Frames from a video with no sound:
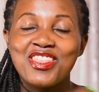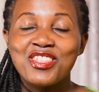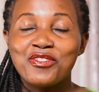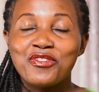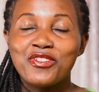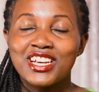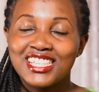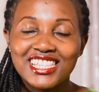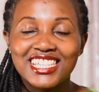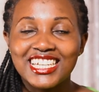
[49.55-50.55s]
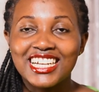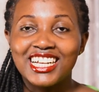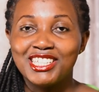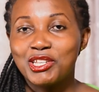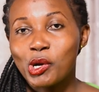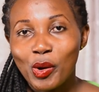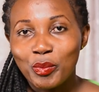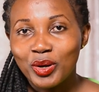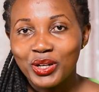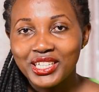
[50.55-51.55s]
The first thing I'll talk
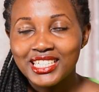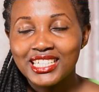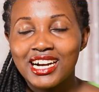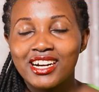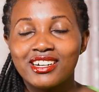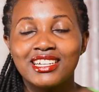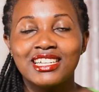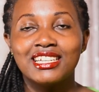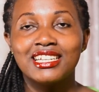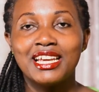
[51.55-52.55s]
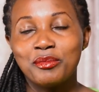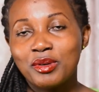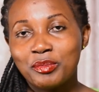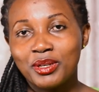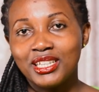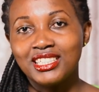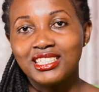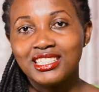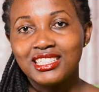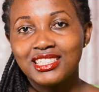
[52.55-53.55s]
about are labor
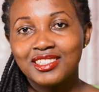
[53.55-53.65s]
pains.